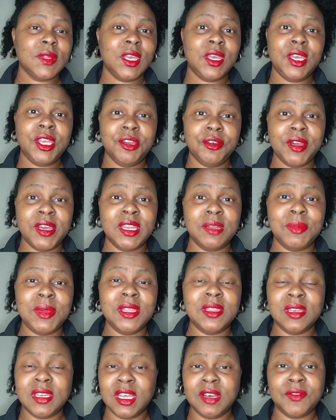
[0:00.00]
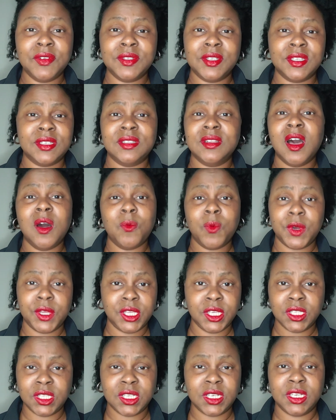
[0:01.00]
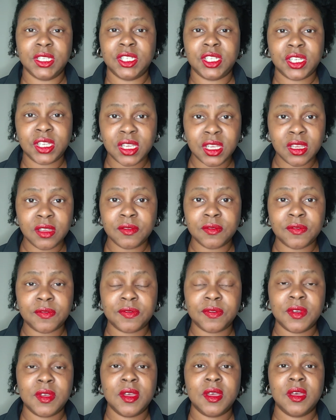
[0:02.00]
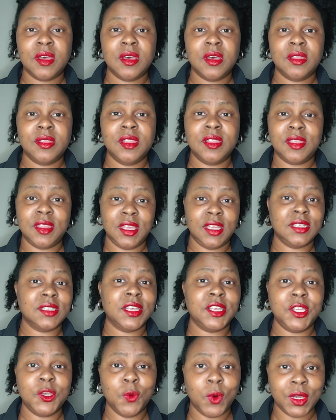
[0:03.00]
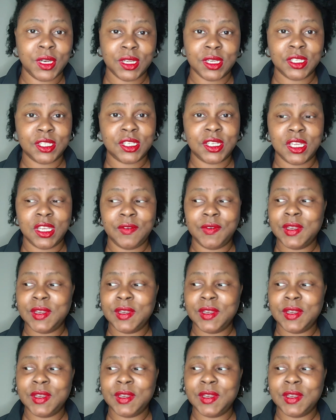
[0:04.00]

your enemy, the devil, does not want you to achieve the things that you want to achieve.